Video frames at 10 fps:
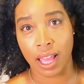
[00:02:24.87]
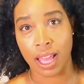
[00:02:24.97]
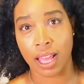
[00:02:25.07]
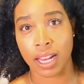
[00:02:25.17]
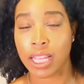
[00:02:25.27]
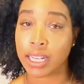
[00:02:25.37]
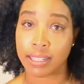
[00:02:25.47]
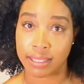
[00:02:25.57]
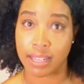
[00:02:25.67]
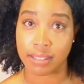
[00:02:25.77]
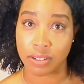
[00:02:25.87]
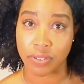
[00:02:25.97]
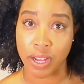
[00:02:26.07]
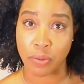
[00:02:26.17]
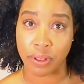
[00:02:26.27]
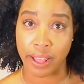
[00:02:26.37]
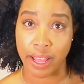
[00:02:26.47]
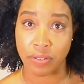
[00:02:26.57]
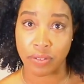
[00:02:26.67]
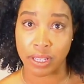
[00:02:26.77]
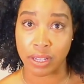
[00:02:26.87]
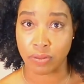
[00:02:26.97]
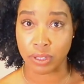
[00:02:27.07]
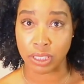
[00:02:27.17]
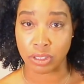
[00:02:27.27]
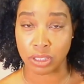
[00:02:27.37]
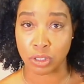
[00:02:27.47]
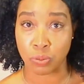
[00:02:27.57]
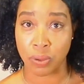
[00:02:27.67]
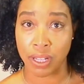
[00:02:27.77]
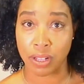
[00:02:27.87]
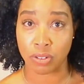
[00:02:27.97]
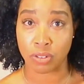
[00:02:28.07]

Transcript: and he doesn't identify with having a religion as well.